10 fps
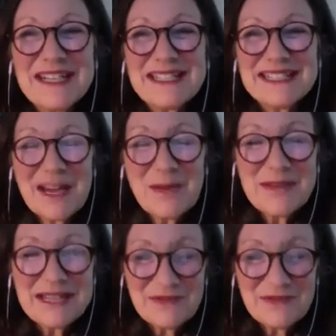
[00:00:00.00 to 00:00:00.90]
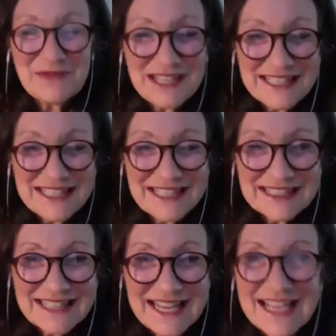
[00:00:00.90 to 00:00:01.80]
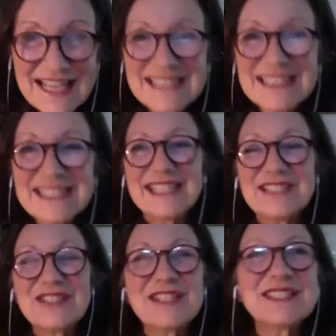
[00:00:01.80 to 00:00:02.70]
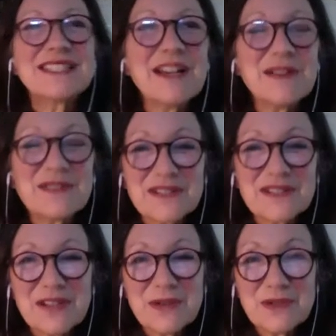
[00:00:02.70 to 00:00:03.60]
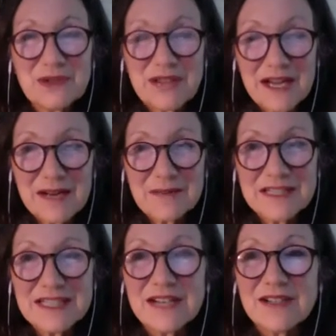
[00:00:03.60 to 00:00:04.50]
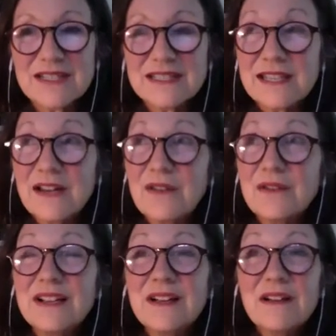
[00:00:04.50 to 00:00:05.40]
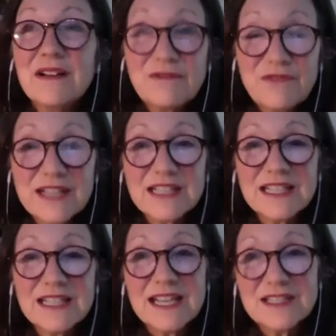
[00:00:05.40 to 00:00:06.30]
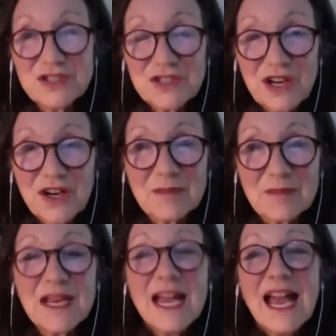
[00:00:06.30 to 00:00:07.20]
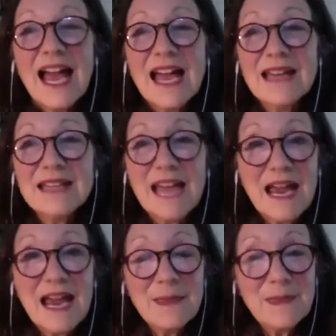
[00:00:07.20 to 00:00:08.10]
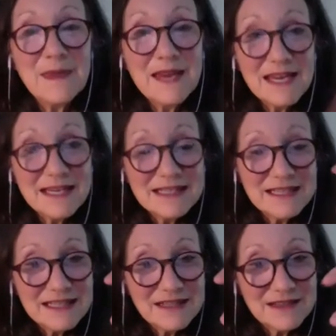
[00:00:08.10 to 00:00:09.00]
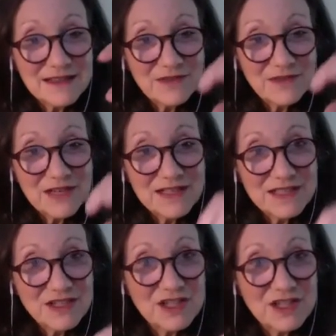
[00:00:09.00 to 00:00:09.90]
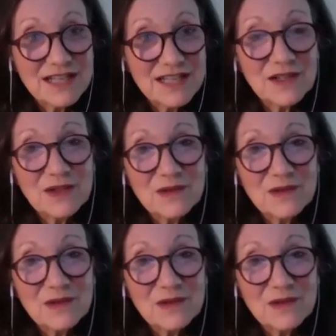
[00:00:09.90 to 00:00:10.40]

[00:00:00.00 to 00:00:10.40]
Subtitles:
so many funny lines that just the social commentary so funny and sharp, and then the very gentle,